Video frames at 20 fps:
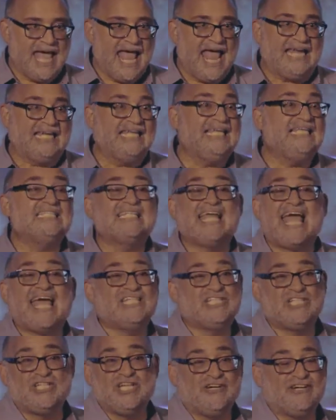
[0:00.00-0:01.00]
And he's an
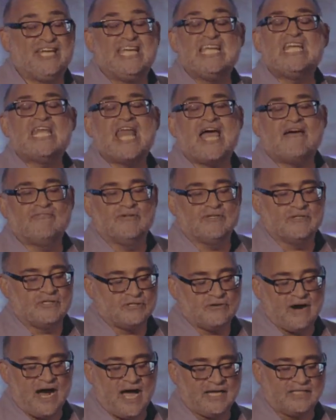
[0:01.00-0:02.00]
engineer, he never
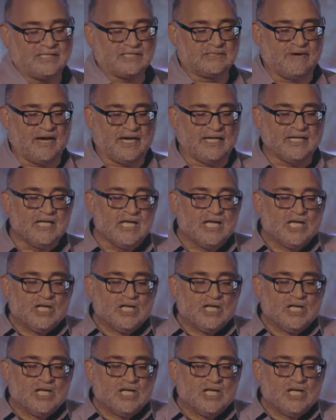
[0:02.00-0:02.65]
cries, right?